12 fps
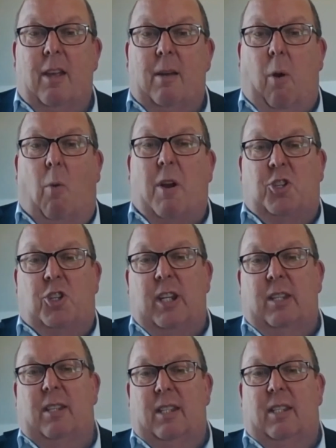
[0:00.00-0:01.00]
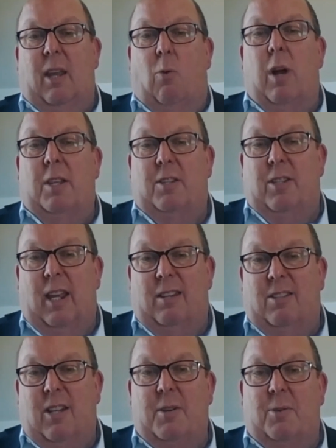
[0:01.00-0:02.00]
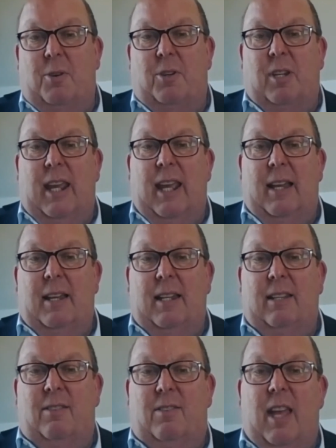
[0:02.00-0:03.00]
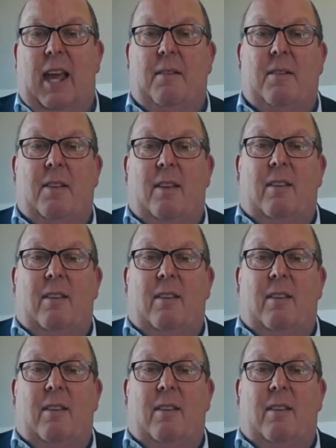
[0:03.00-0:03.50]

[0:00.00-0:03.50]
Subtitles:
But what Jesus wants us to understand is that